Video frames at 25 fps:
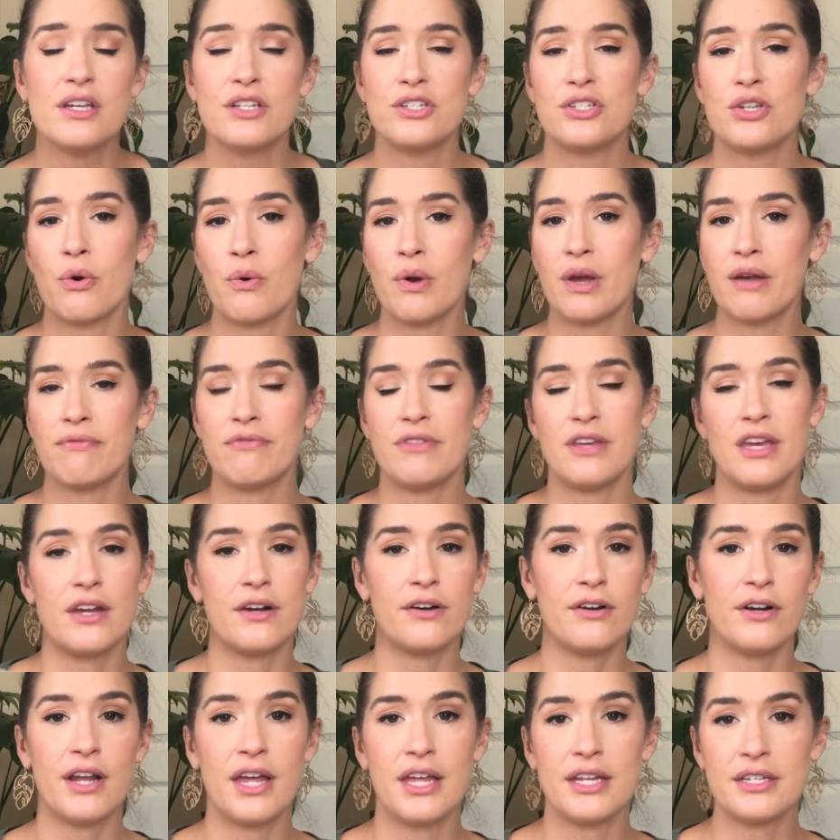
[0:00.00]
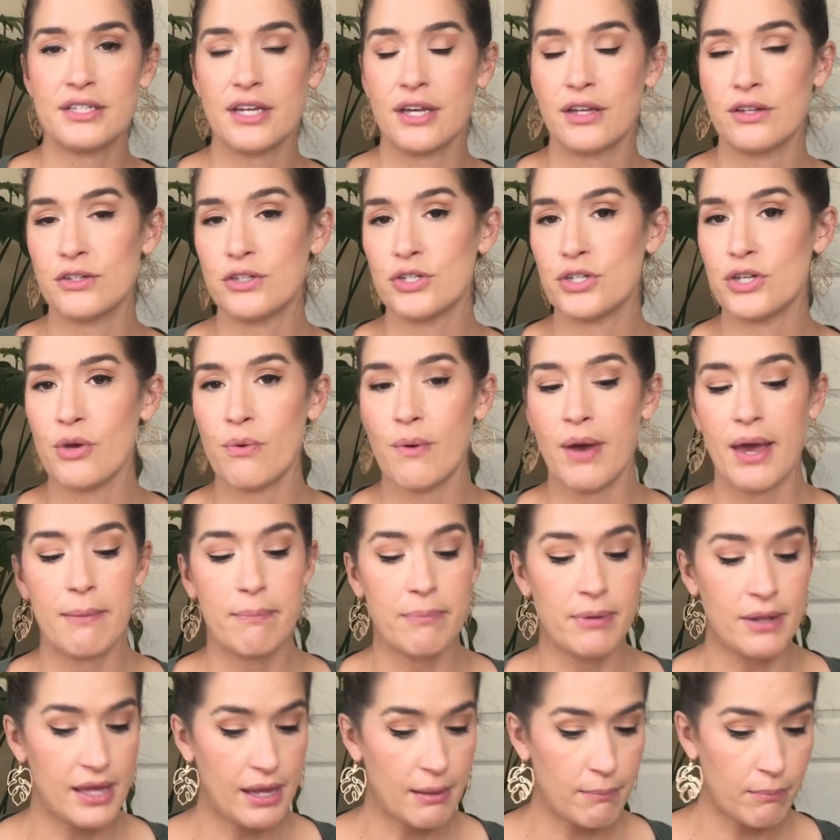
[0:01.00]
So if the internet tells you
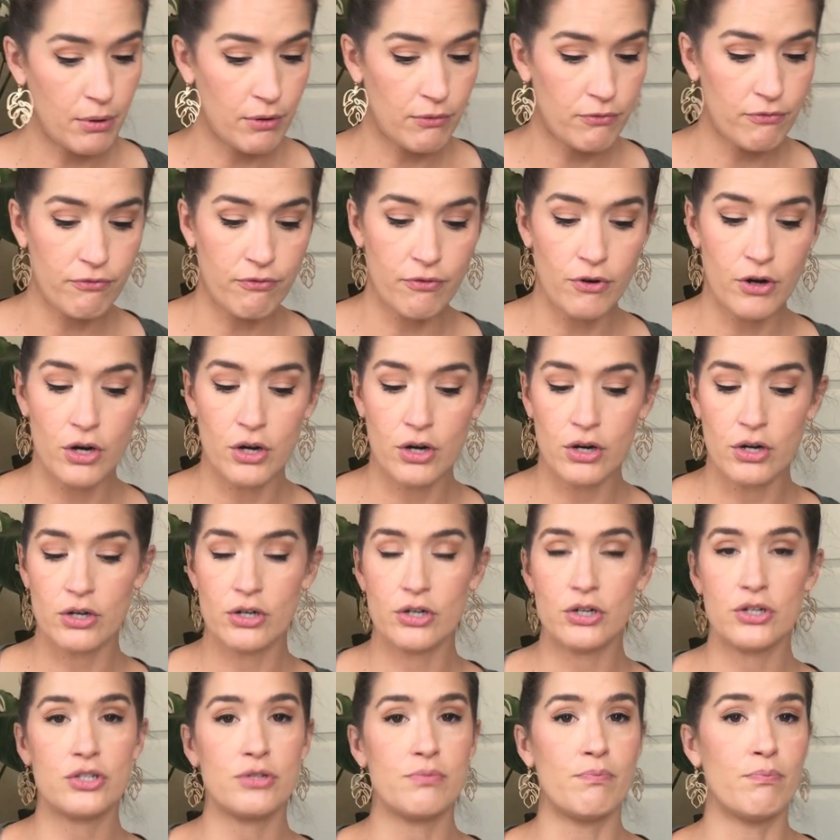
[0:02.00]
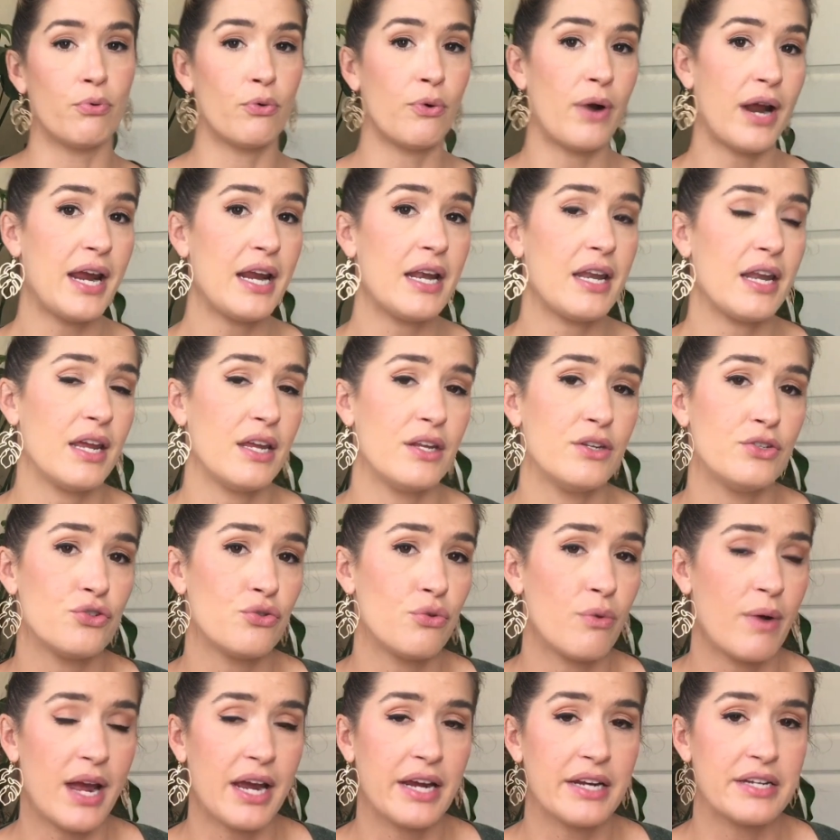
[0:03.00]
a plant prefers bright
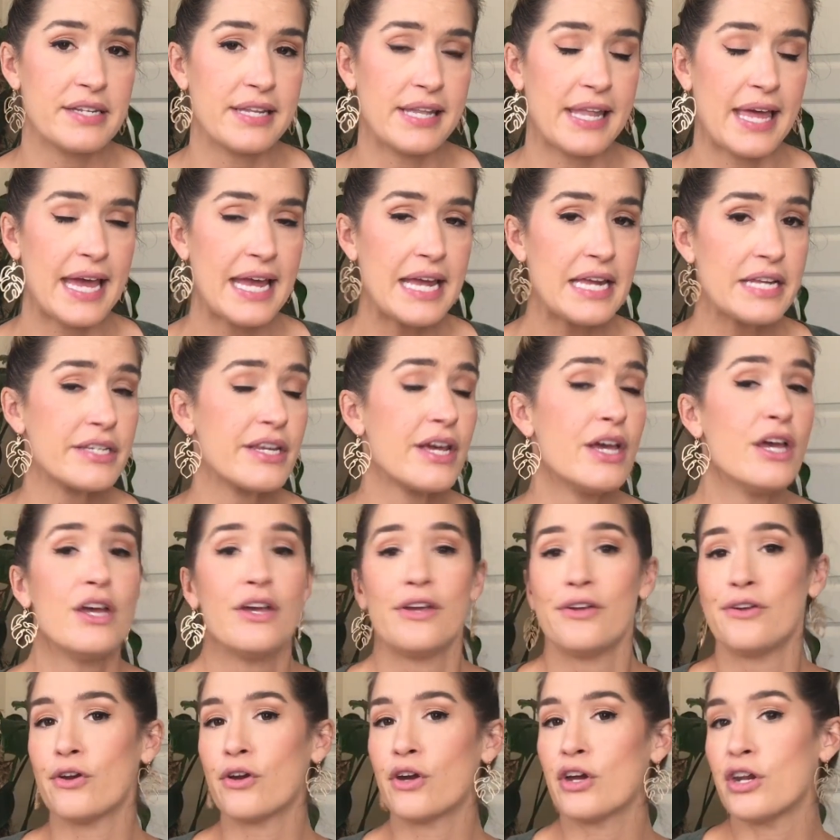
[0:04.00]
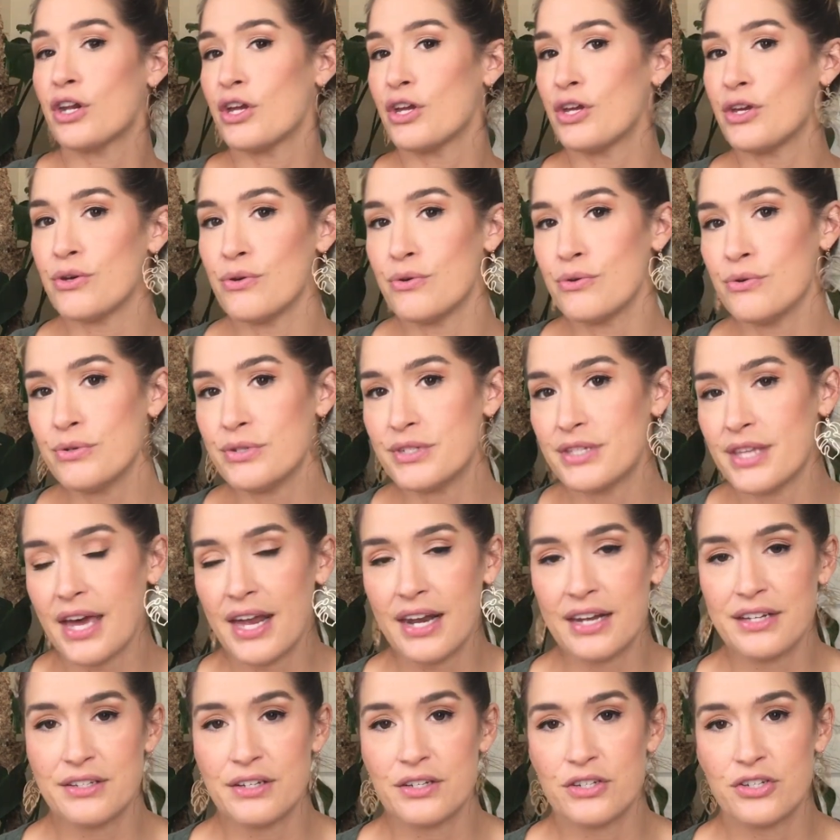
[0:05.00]
indirect light, you're going to use
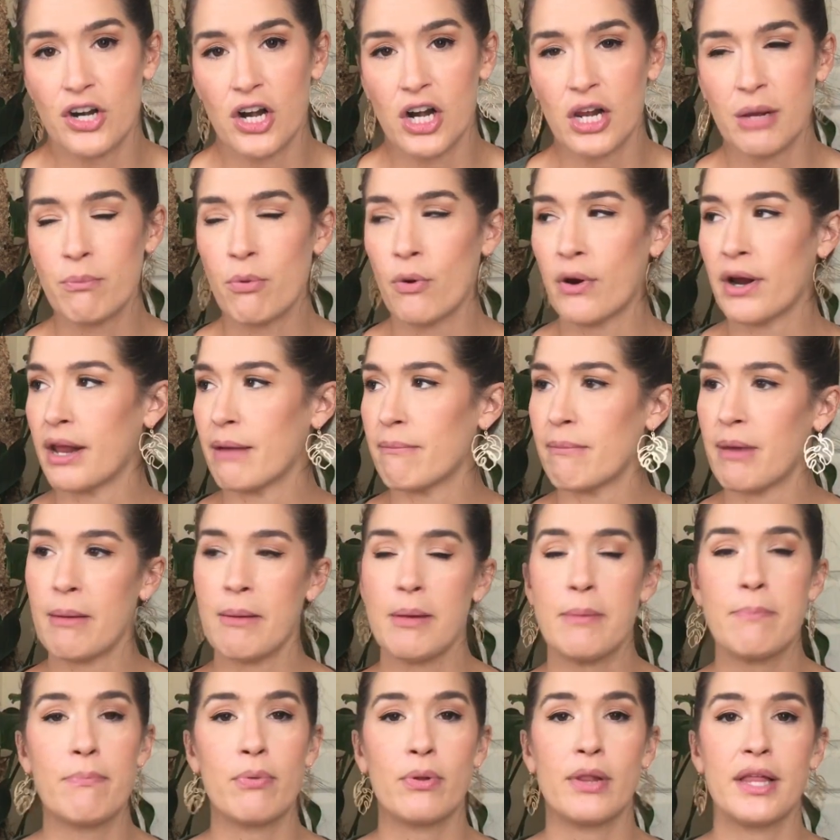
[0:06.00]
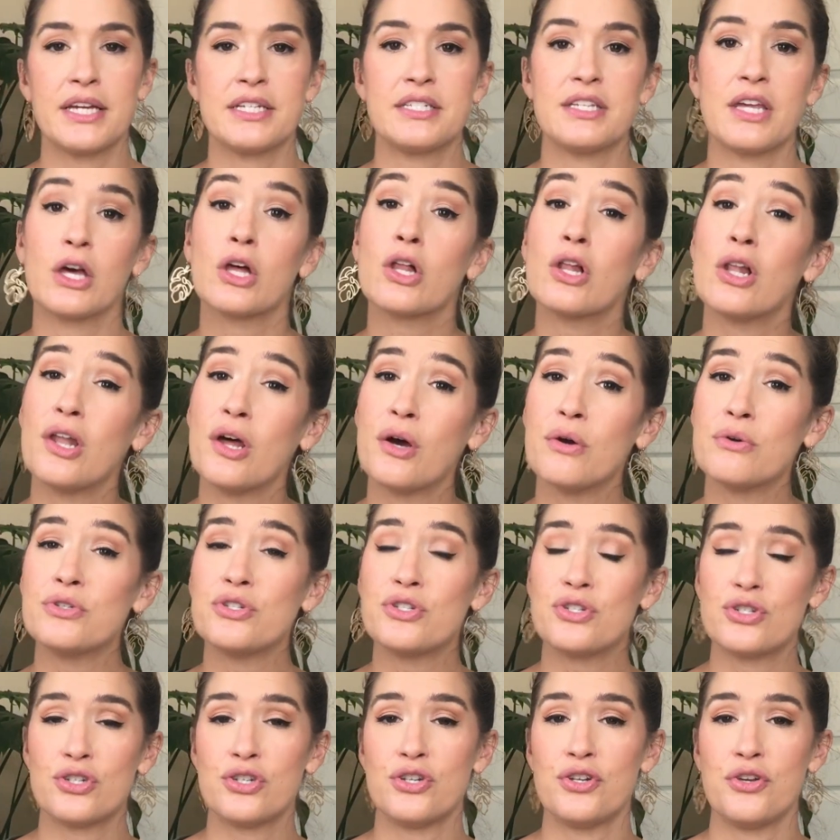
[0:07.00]
that as a starting point and maybe place it
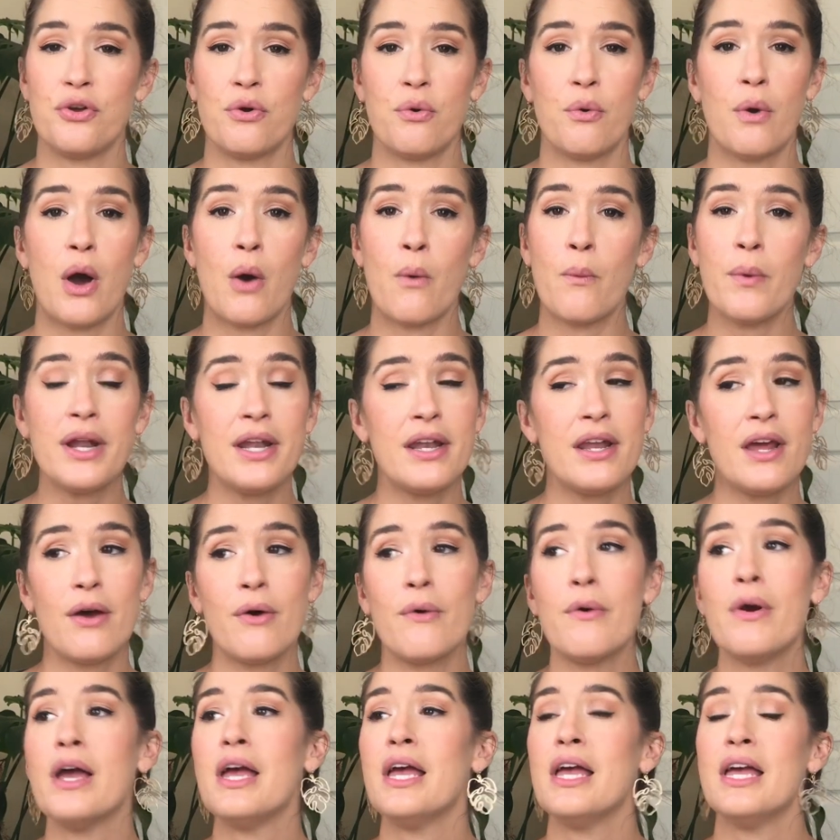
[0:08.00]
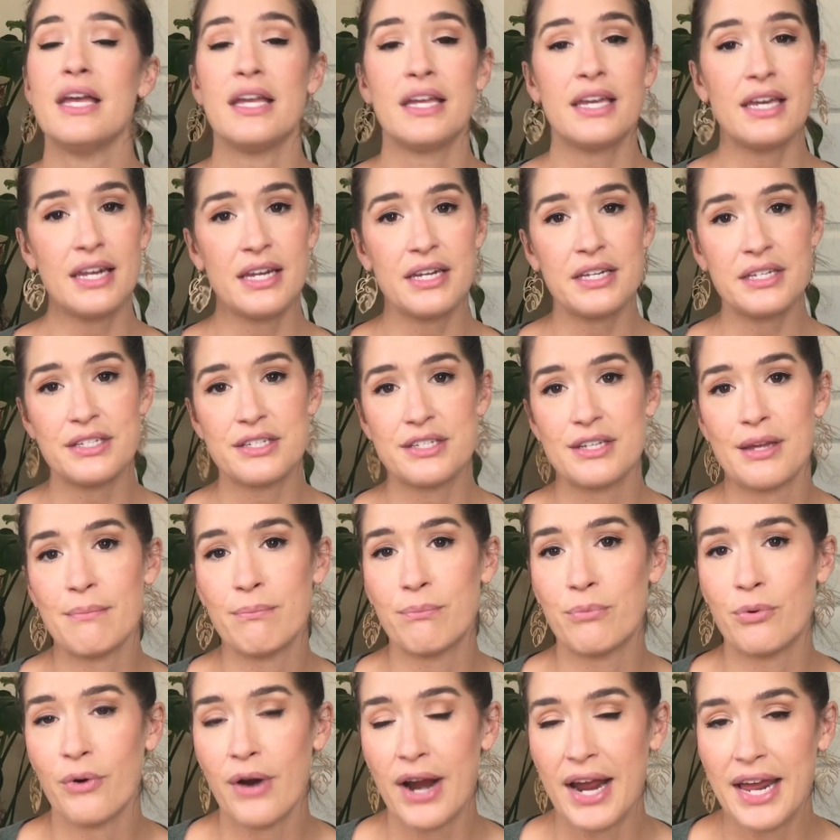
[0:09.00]
close to a window, getting
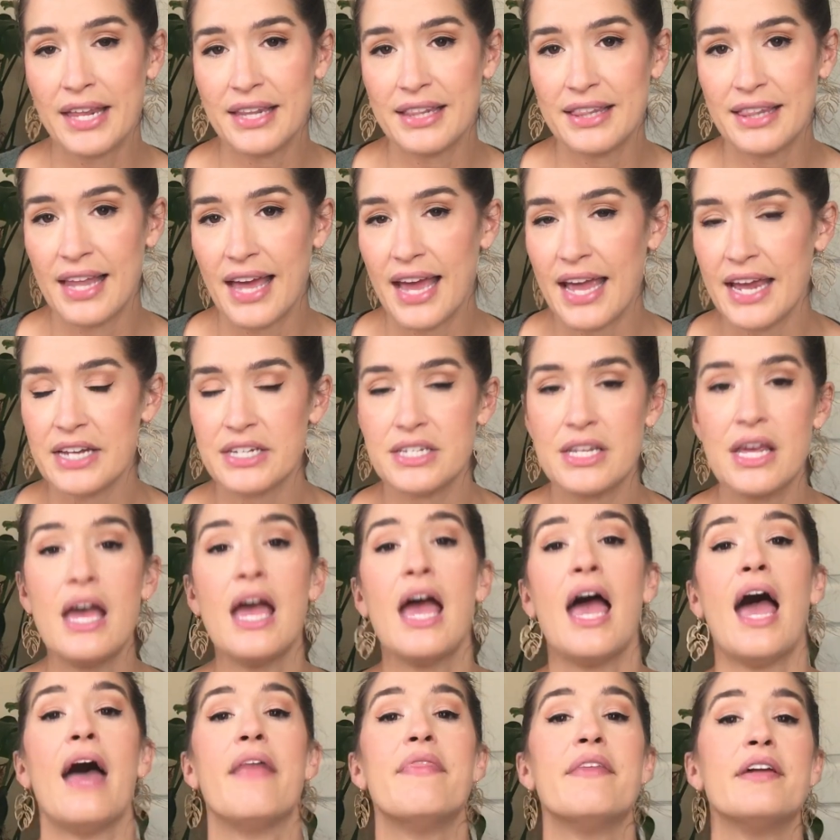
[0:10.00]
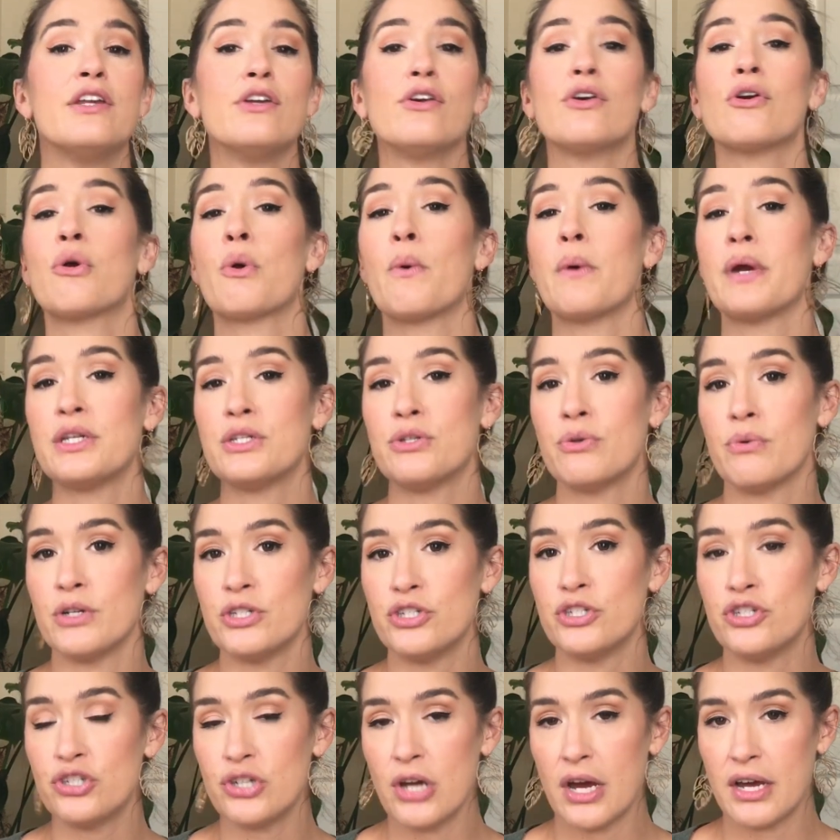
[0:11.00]
some bright light, and then you're going to
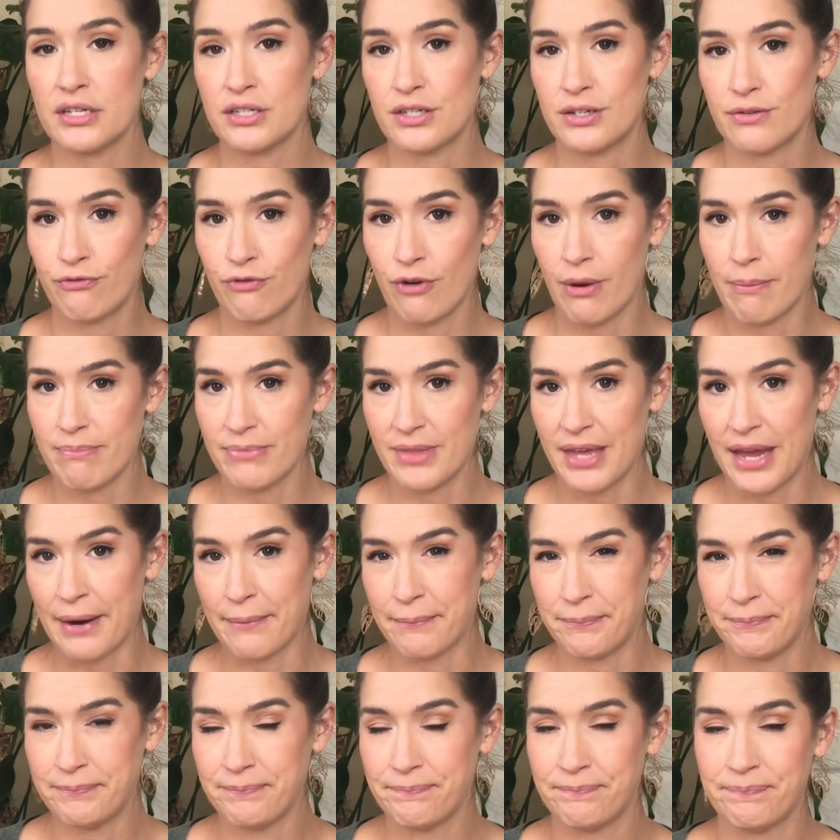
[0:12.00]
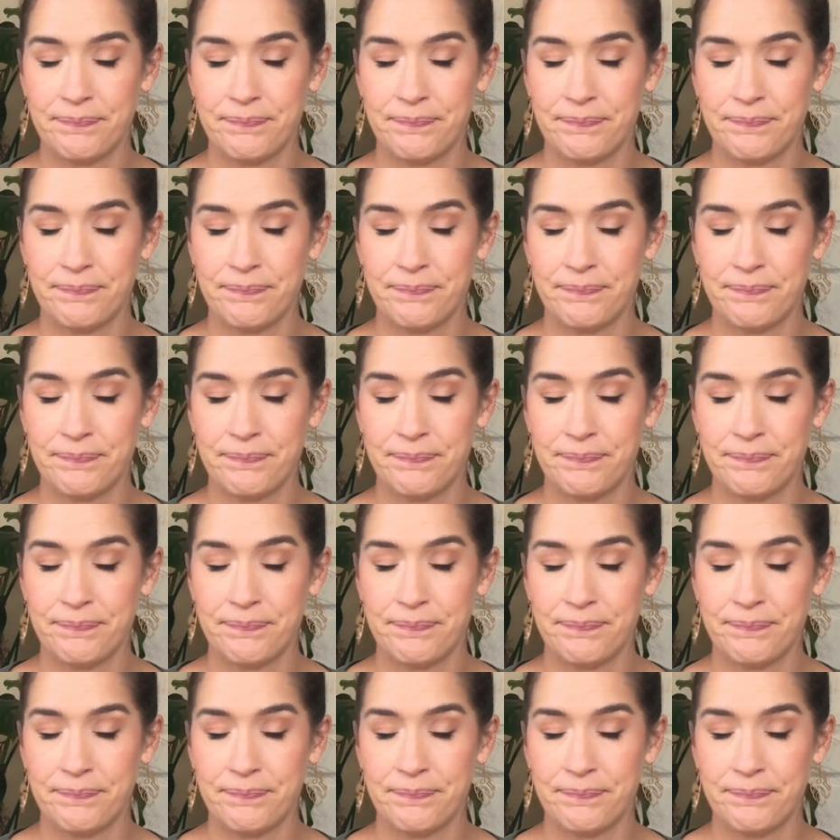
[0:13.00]
adjust from there.